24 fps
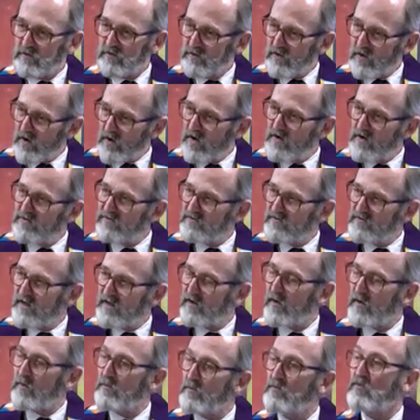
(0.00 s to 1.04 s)
cards that
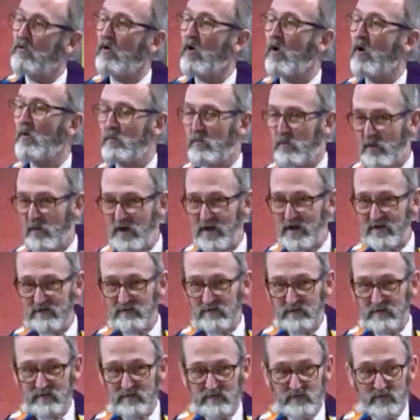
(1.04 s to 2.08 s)
are
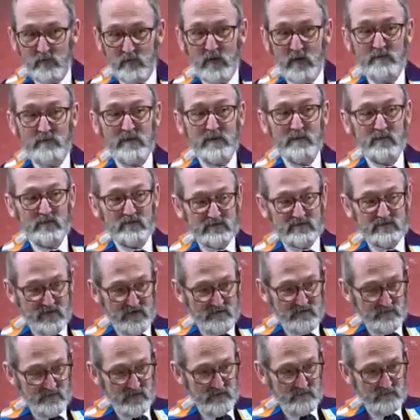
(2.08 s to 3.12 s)
appropriate for when people are
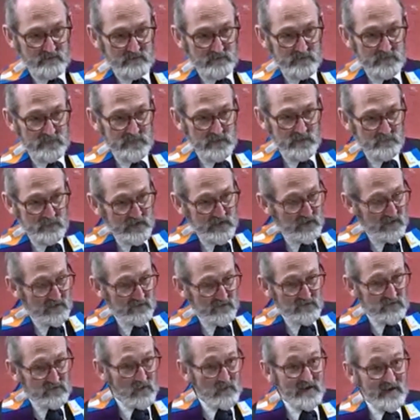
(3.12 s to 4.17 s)
suffering, because
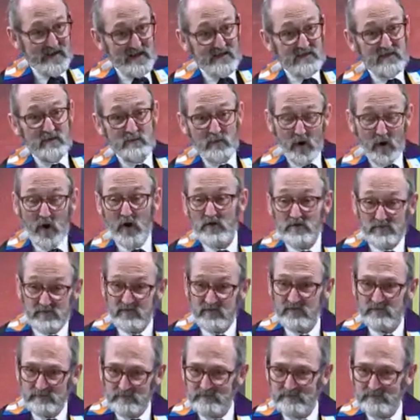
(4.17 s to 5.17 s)
so many of them aren't,